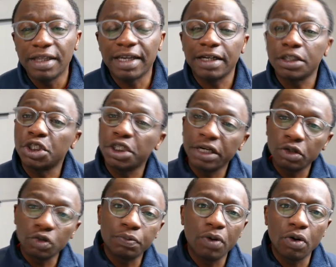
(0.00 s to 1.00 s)
that had
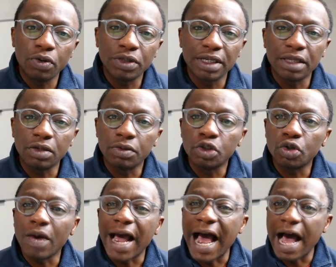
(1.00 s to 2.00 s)
scheduled posts, and they were
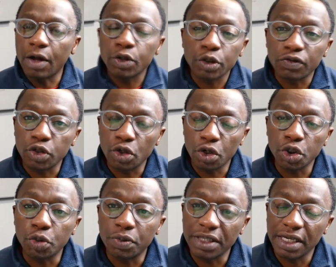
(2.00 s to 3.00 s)
so out of
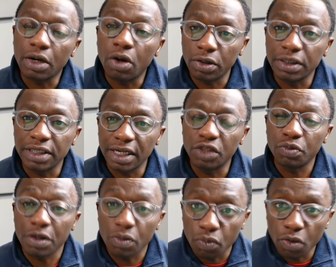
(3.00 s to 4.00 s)
touch with their content,
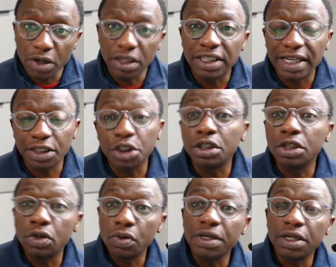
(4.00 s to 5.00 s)
with what is actually
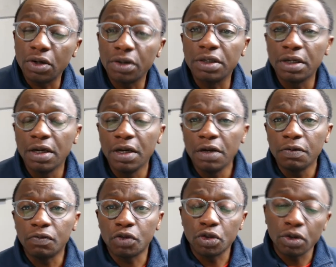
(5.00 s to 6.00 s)
going on.
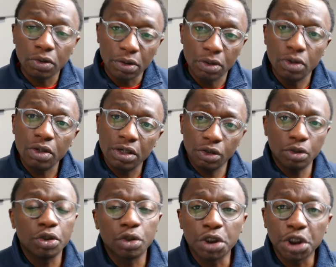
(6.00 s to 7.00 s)
So look at
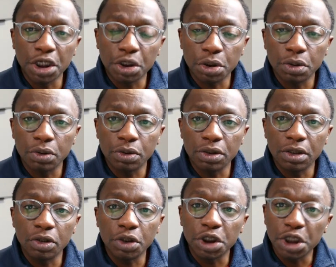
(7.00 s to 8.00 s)
those, your scheduled
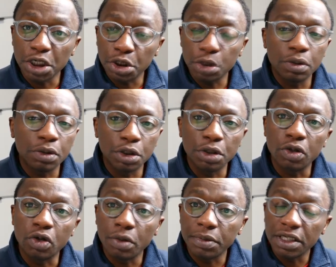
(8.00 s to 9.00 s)

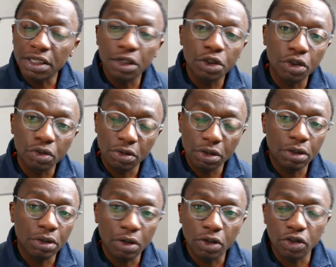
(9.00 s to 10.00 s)
communications with your
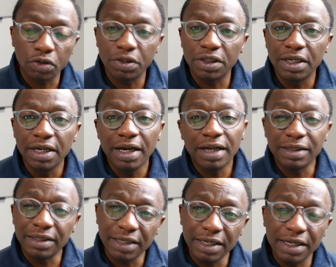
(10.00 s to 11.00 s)
customers, and
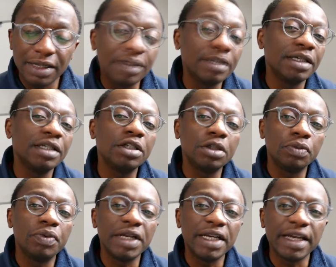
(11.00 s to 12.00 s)
see, is this
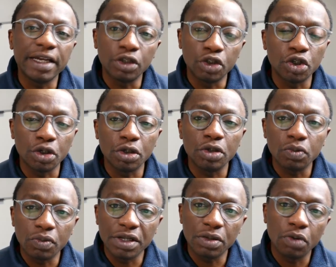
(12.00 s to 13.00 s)
really in
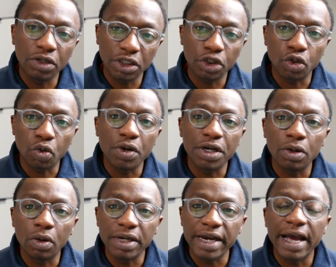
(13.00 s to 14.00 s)
tune with what is going
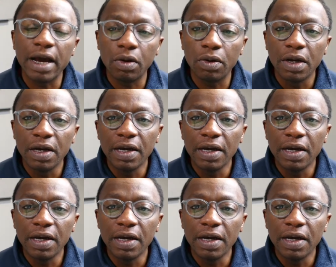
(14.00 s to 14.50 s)
on now?